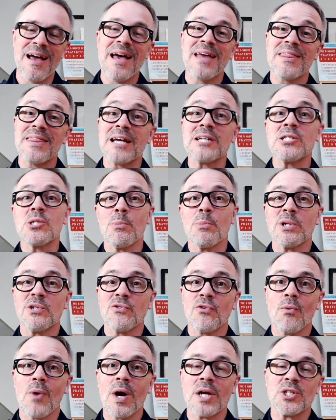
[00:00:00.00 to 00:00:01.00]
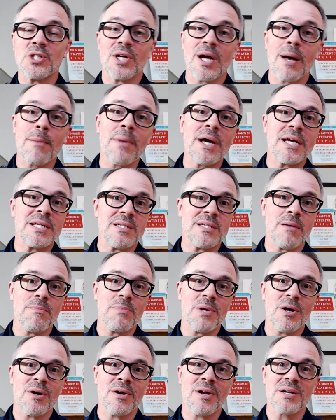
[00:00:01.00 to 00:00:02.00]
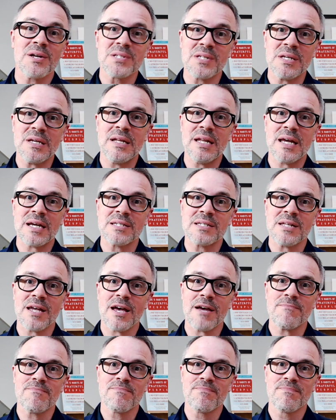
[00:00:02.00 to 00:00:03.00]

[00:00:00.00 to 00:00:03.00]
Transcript: Thanks so much for watching. I'm Mike St. Pierre, and I'll see you next time.